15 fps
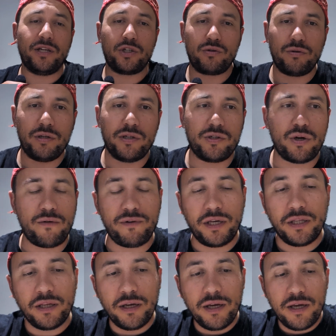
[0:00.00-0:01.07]
should deserve
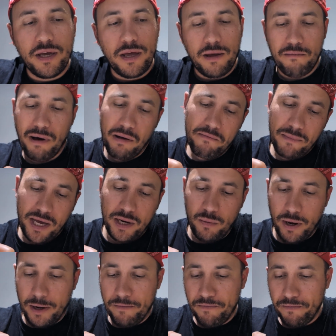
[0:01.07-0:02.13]
it, but
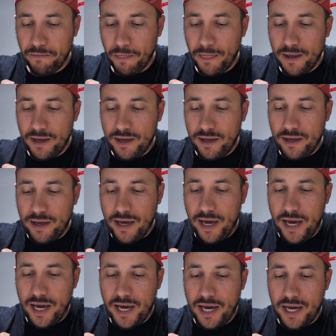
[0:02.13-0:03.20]
anyway,
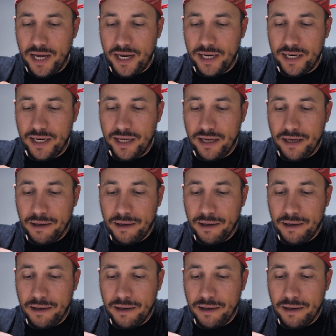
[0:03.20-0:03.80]
and